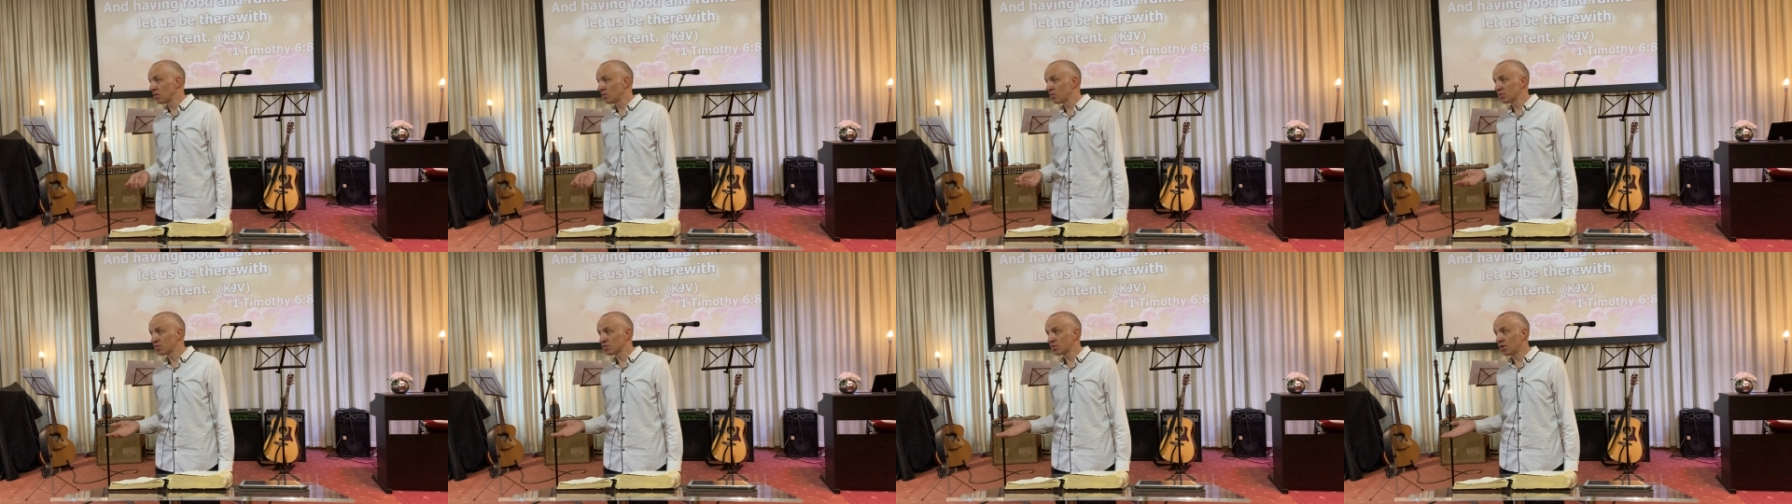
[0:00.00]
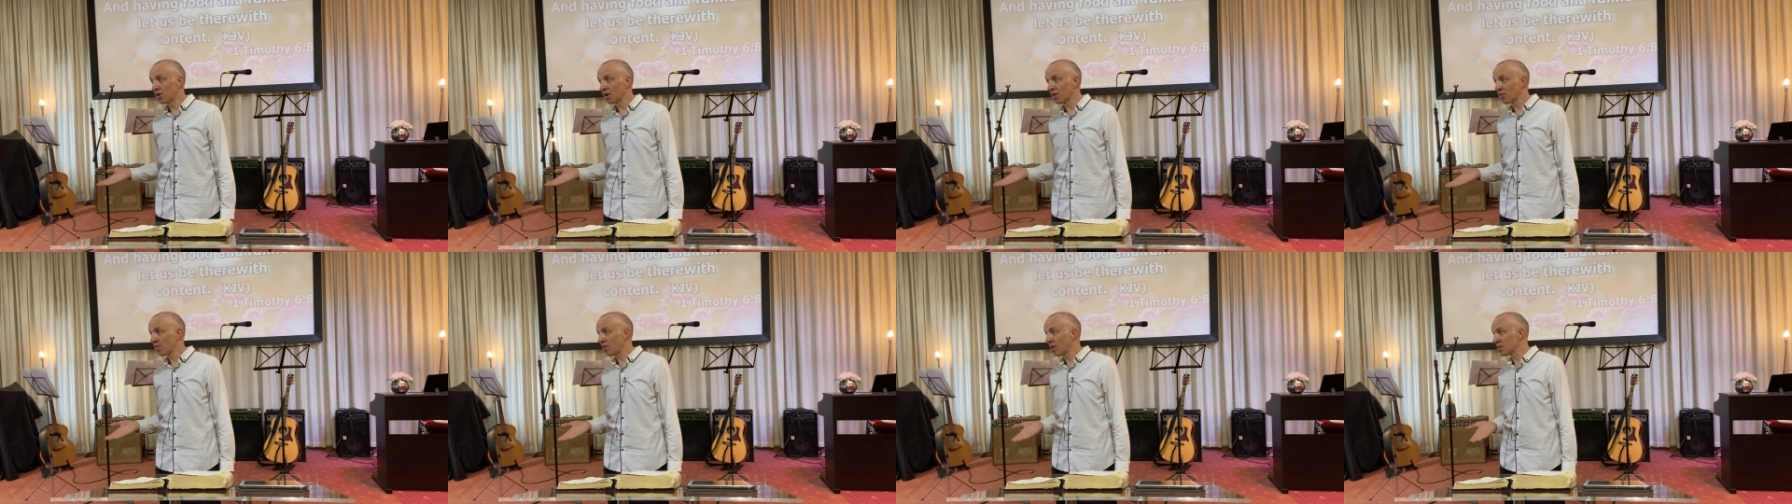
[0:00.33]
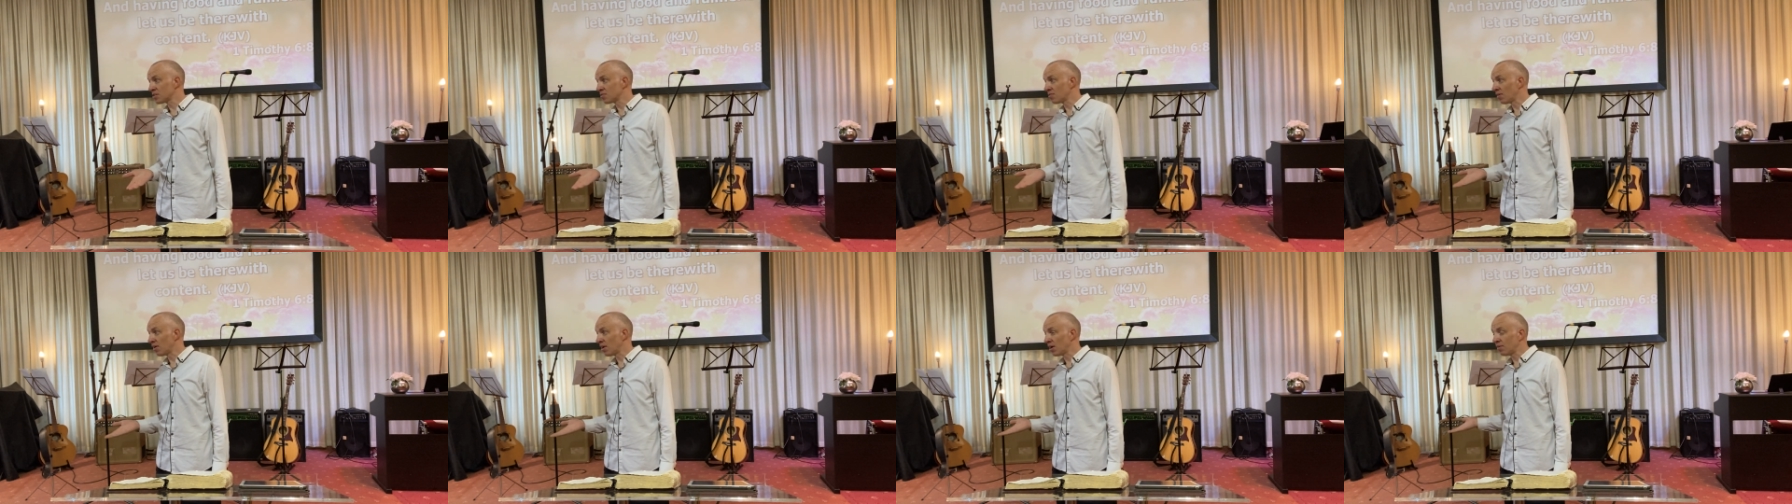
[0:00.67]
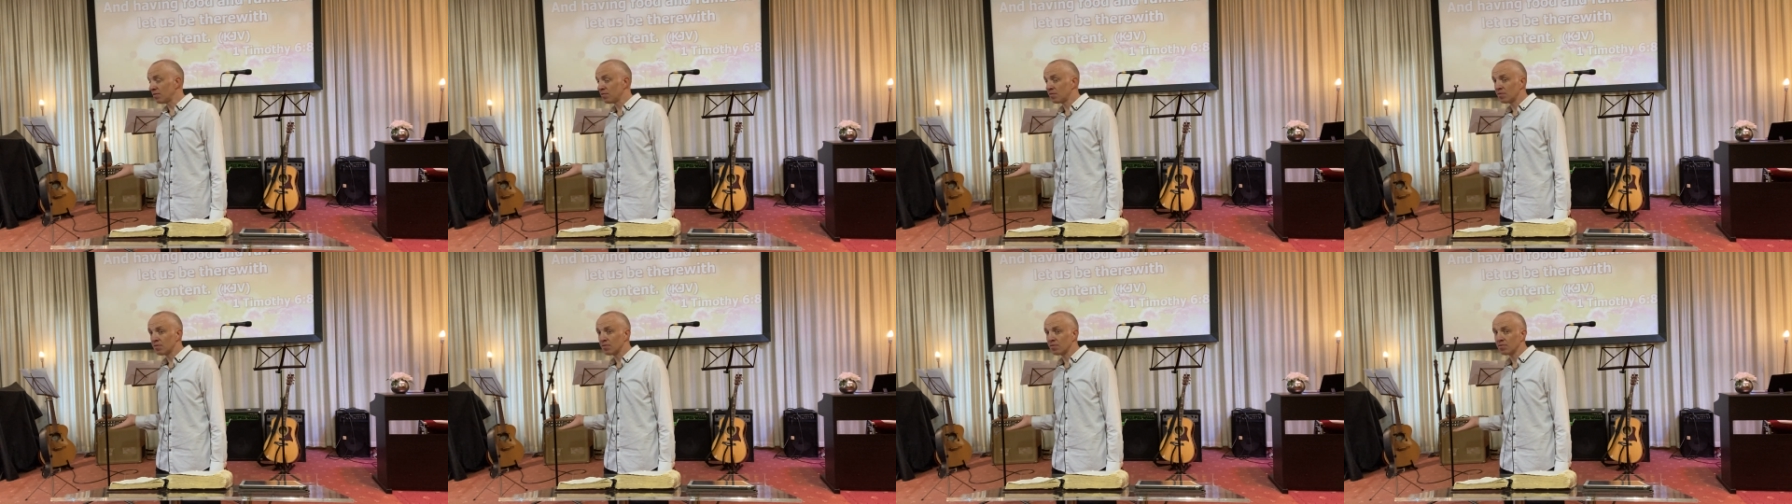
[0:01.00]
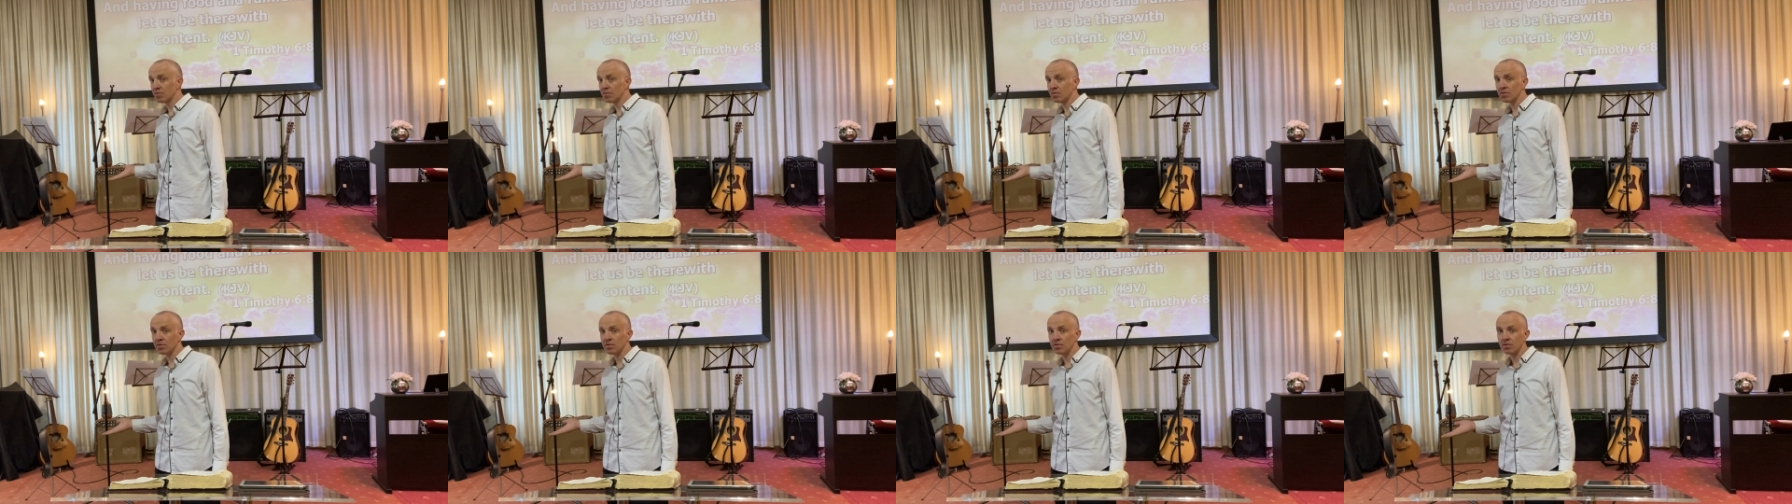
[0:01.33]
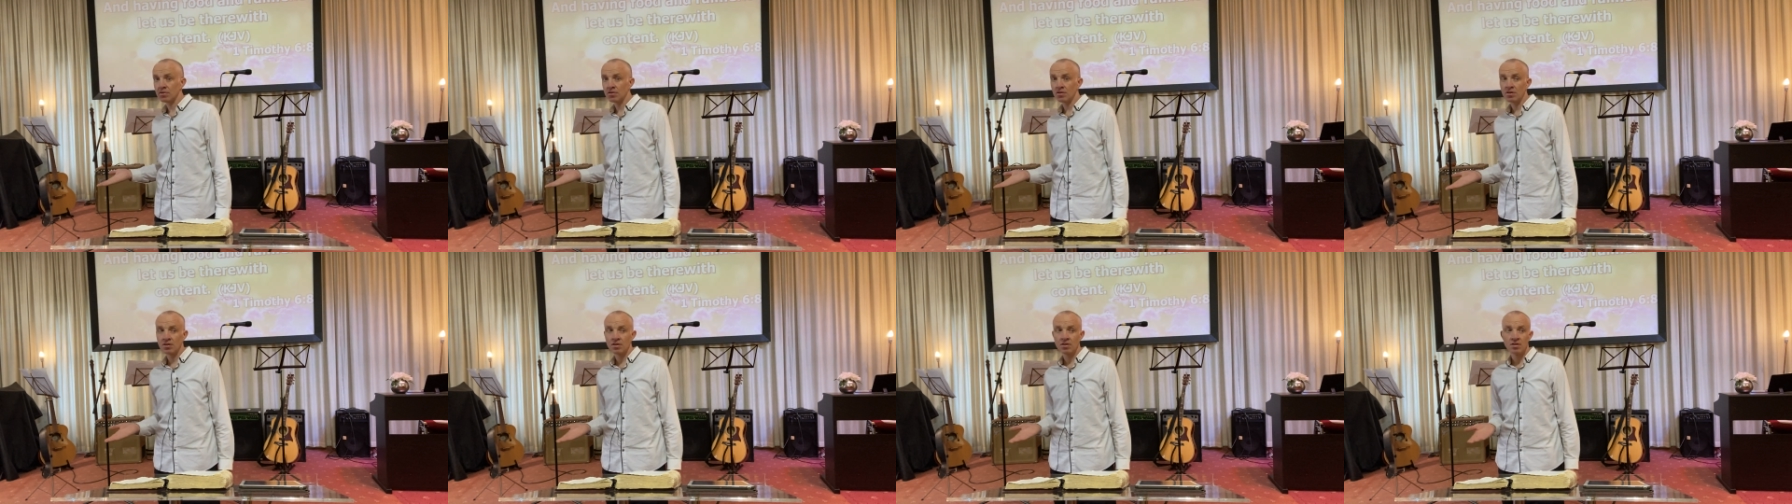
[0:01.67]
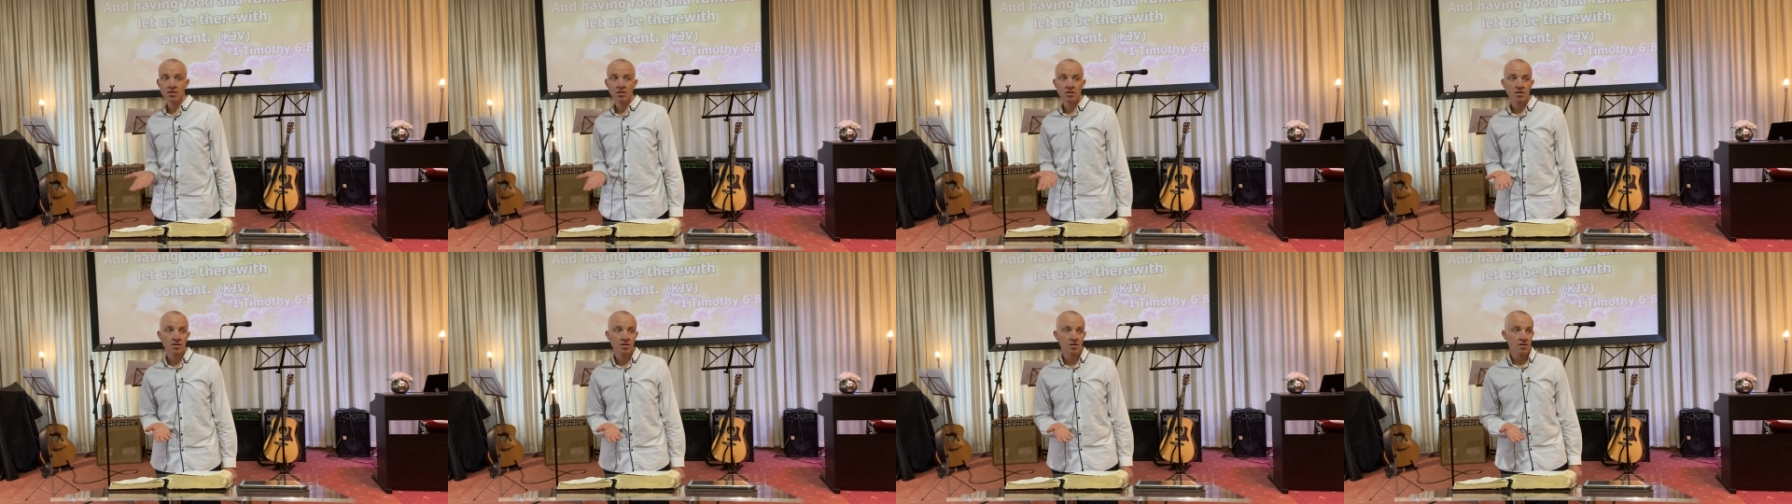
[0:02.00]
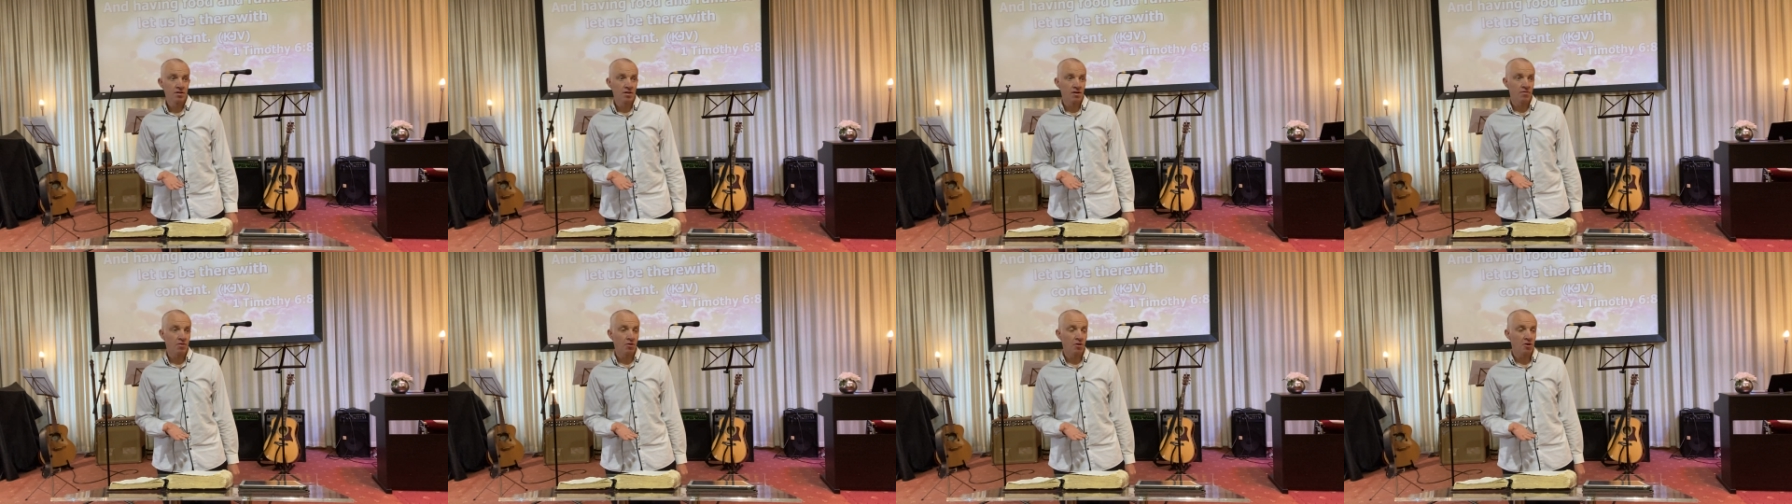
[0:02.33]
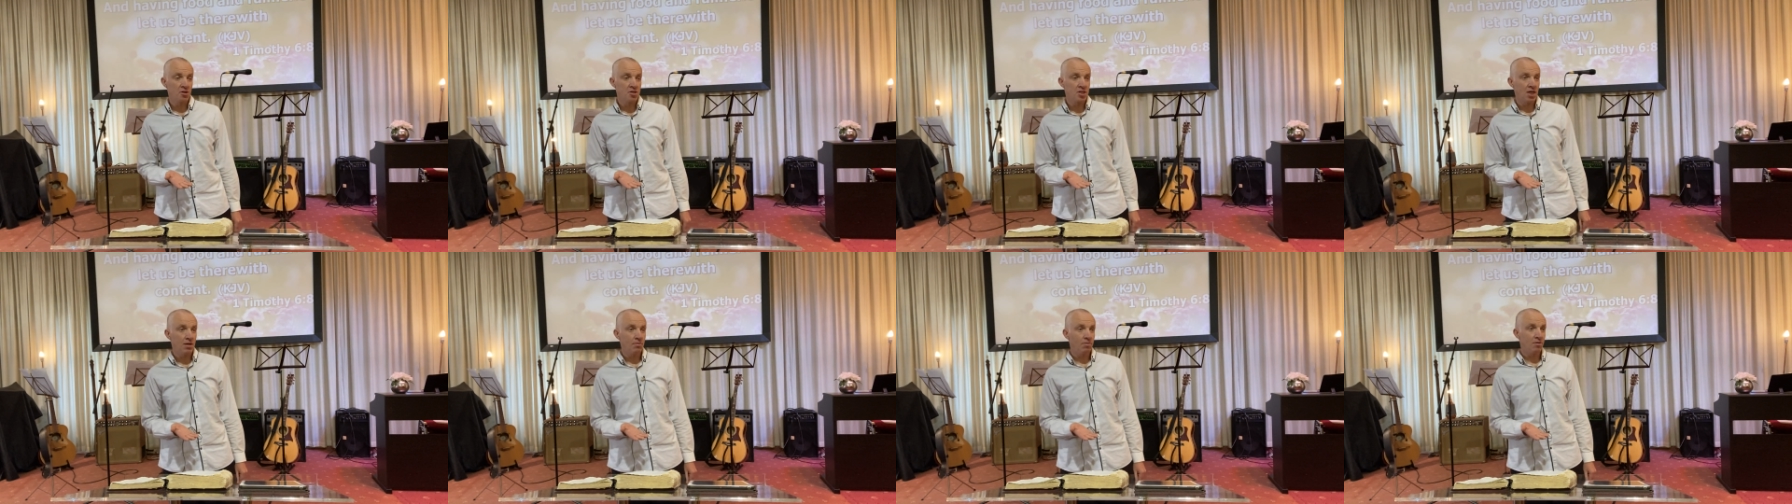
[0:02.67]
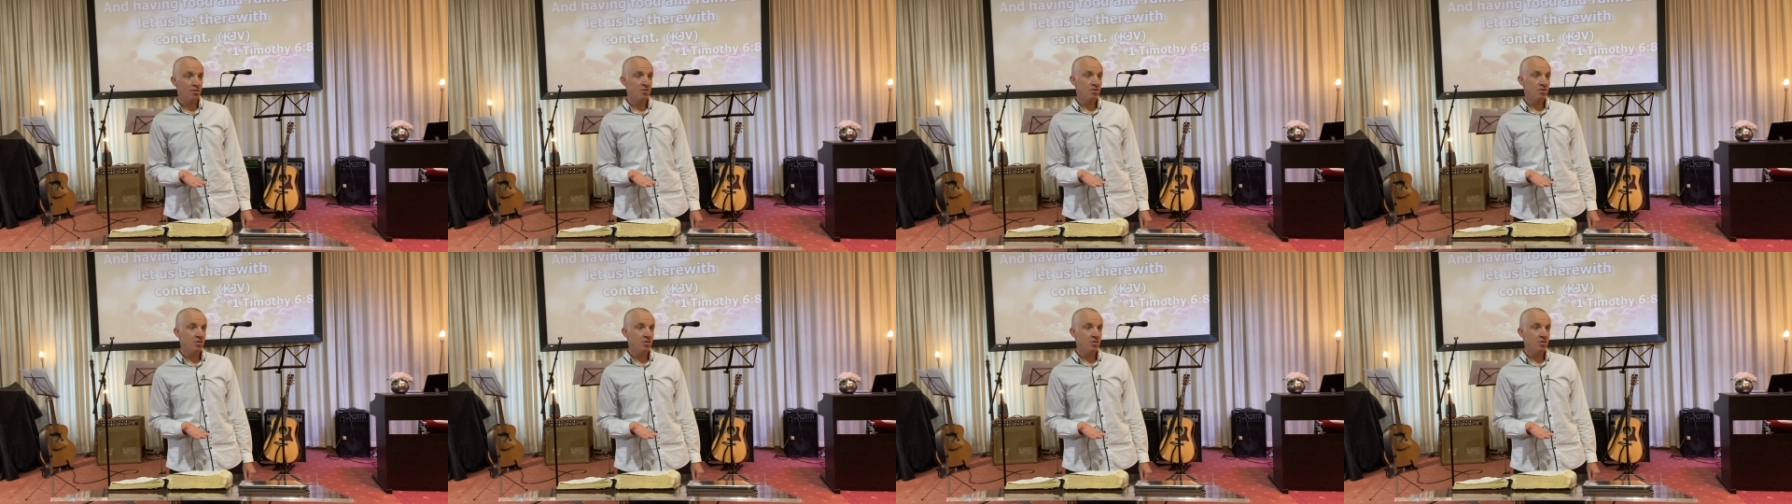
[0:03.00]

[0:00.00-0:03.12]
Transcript: concerning things of life. God is able